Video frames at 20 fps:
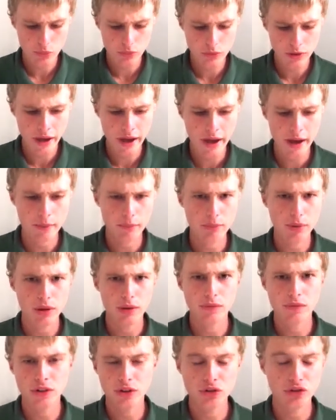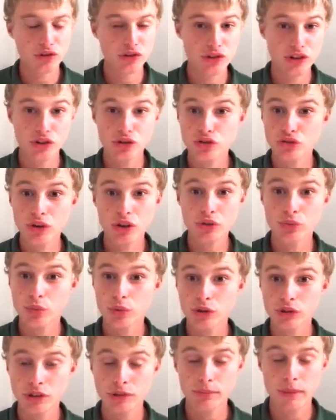yeah, but there's
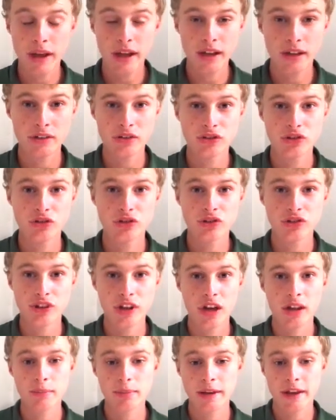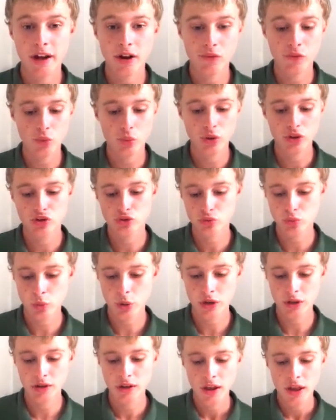trustworthy maids. You just gotta be careful which
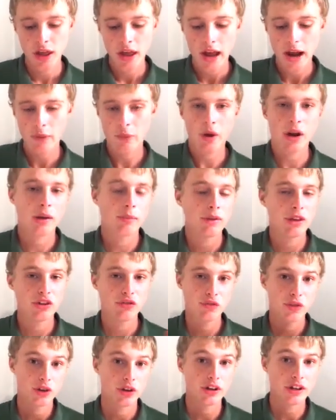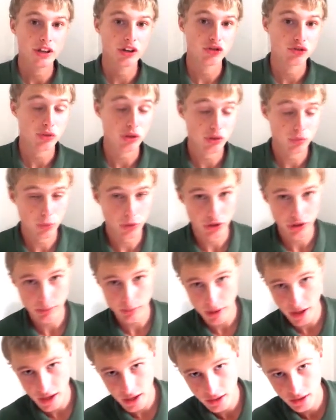one. I recommend if you're gonna get a trustworthy
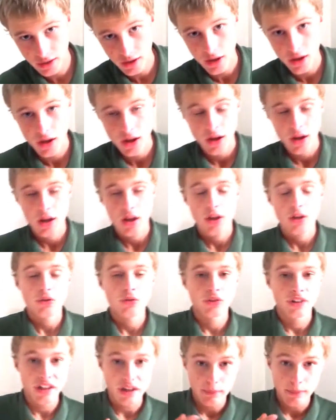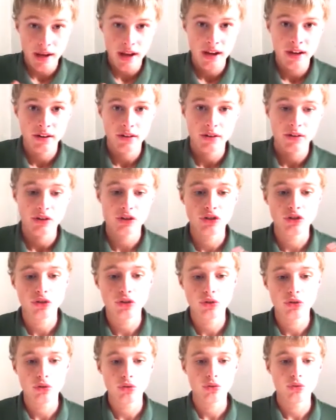maid, get a maid,
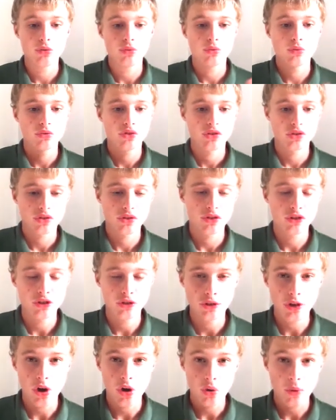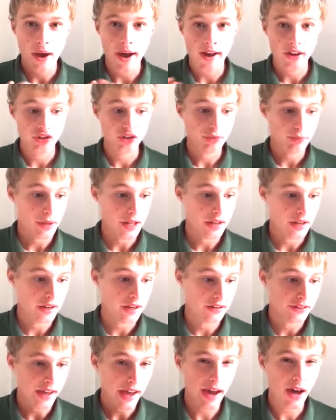you go ask
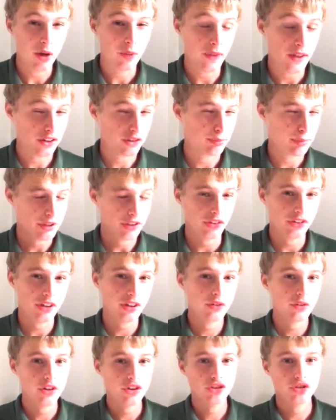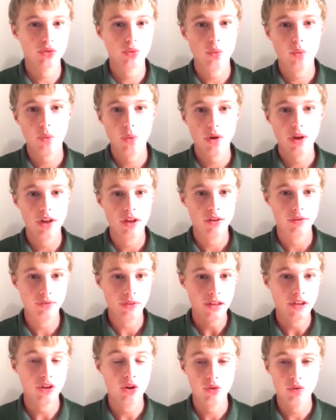somebody in town that speaks English, if
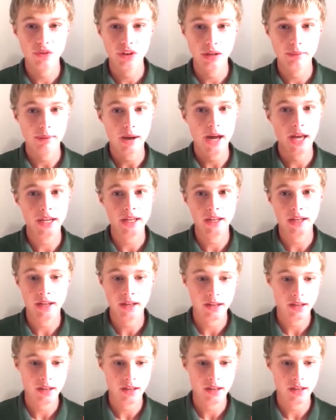they know of anybody,